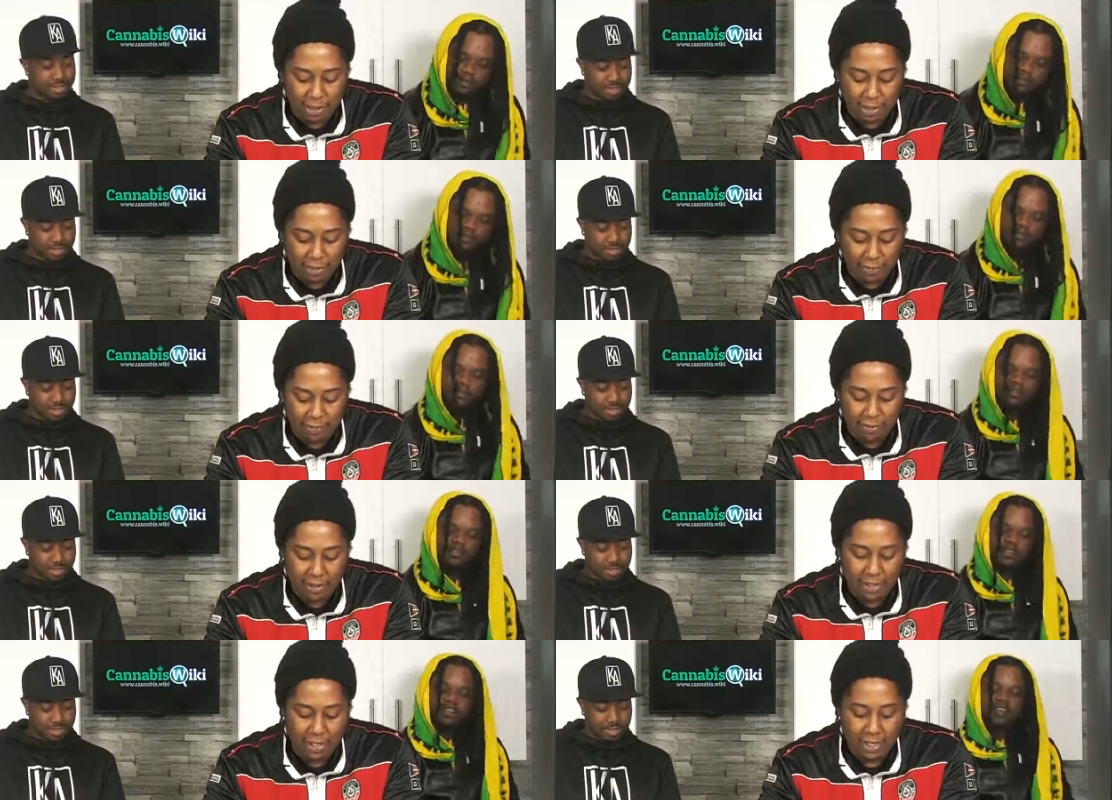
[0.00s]
Speaker 1: off.
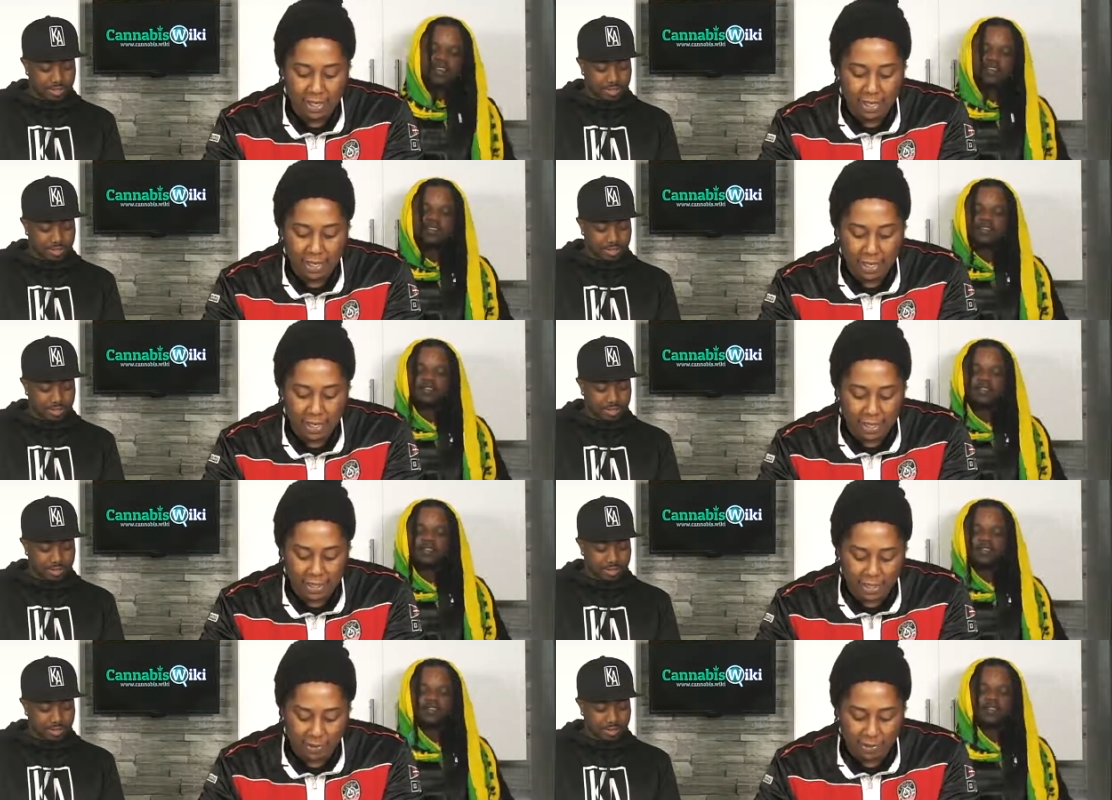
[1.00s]
Yeah. And then
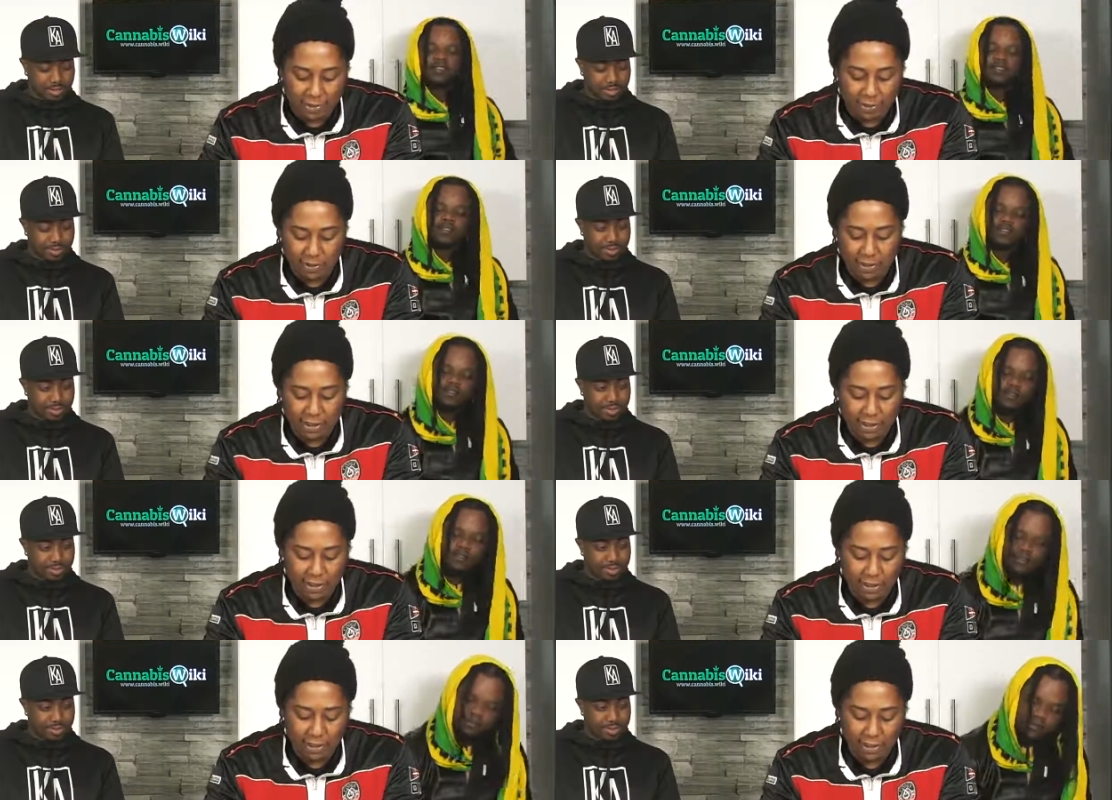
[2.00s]
you will know, say,
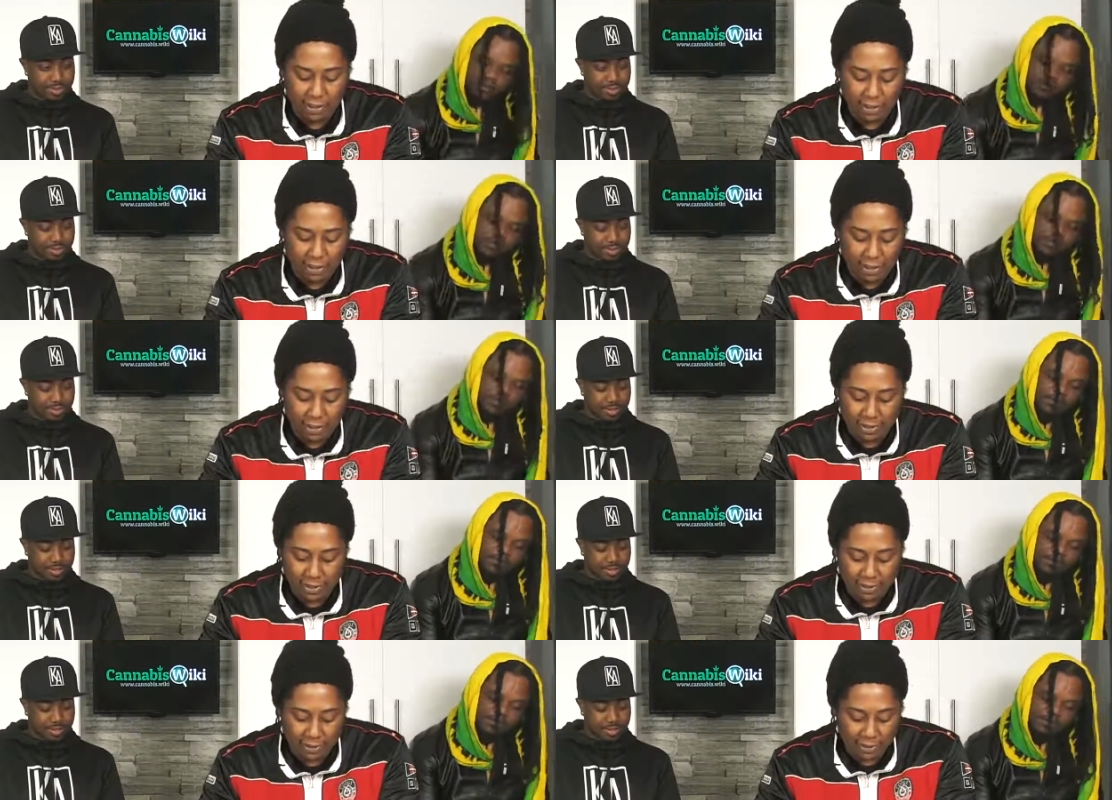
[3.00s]
that's
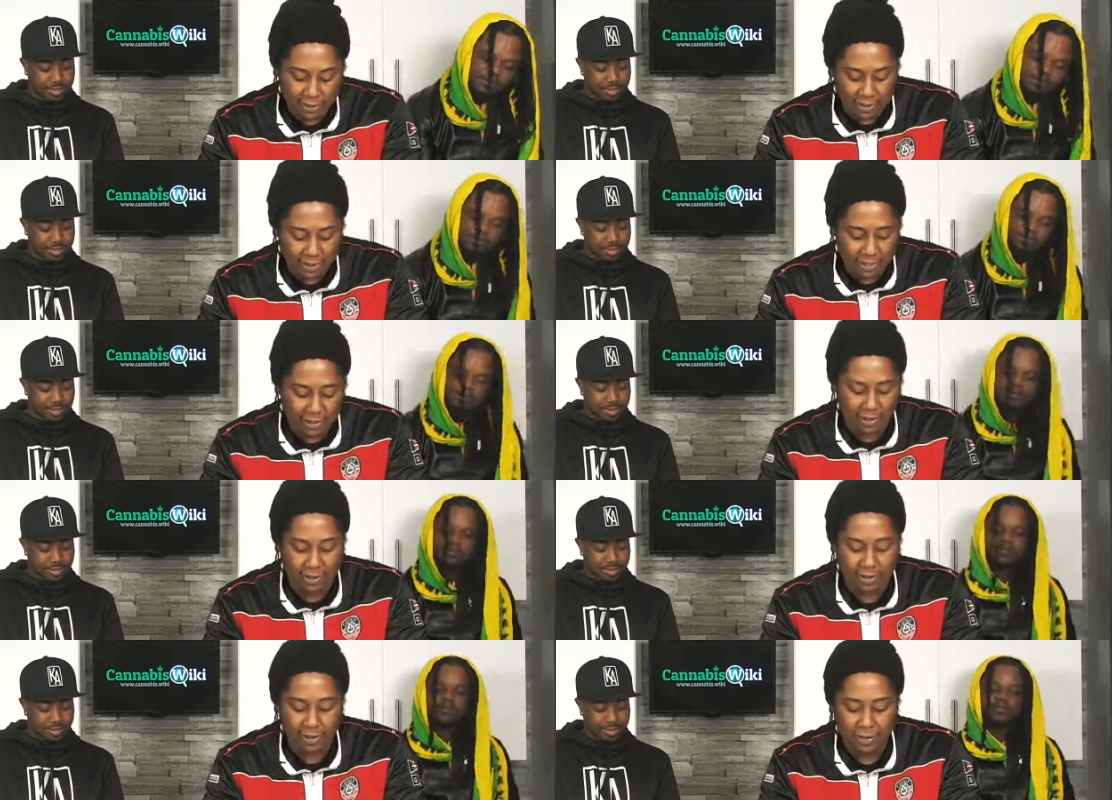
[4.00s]
the thing there.
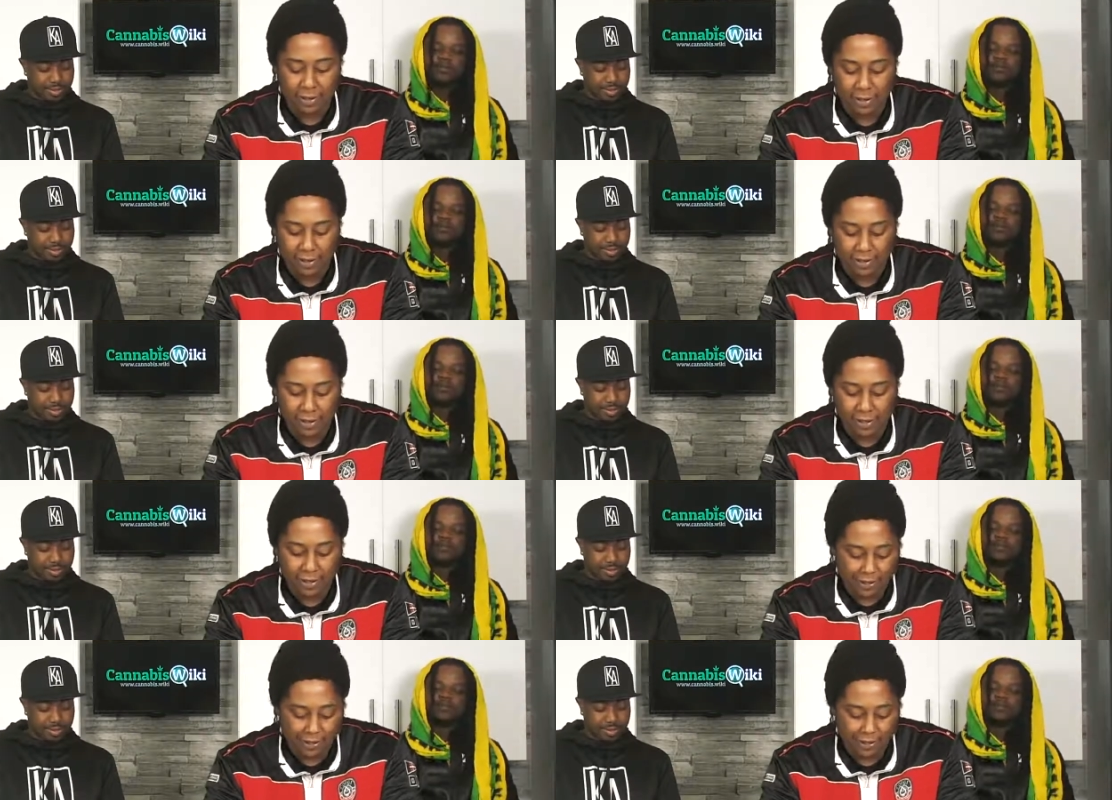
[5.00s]
Right?